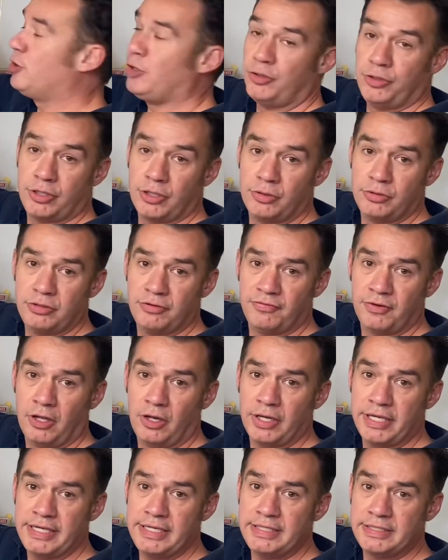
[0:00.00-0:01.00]
the underfloor
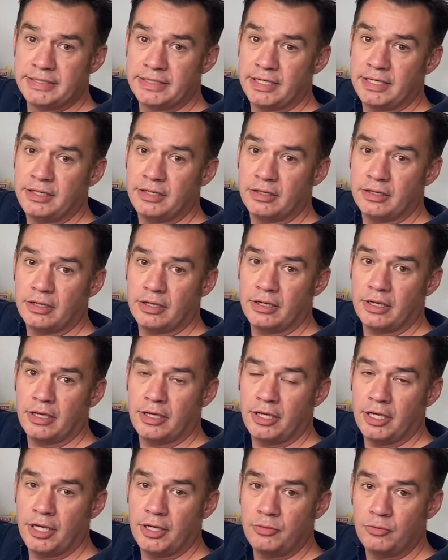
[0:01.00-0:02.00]
heating
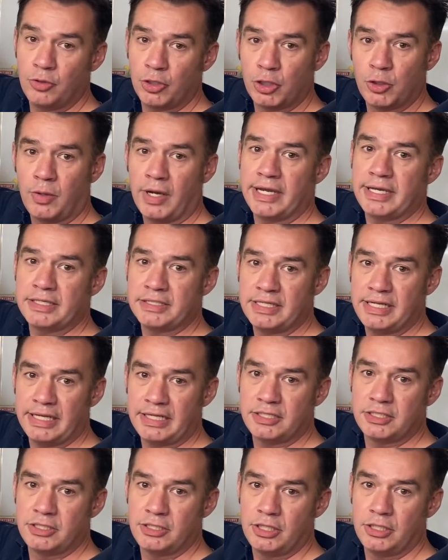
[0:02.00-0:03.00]
requires an
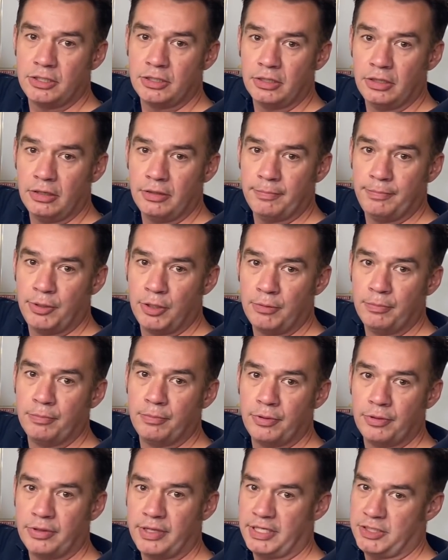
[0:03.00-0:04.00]
external pump.
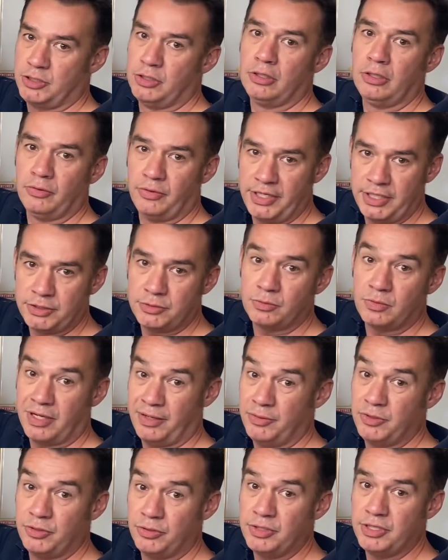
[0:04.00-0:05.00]
That's the whole reason why we're
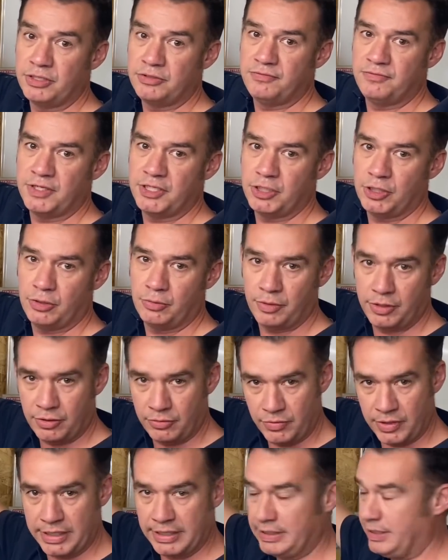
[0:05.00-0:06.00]
doing this video with the
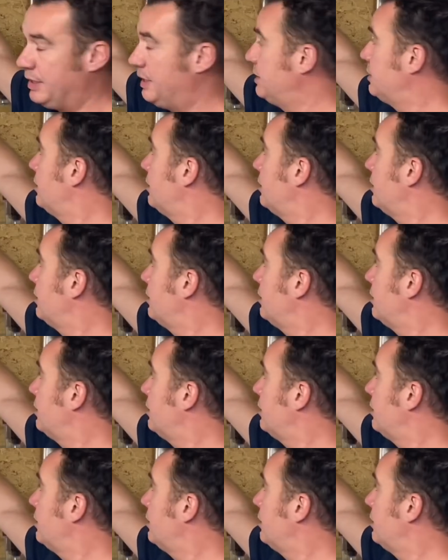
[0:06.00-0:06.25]
relays.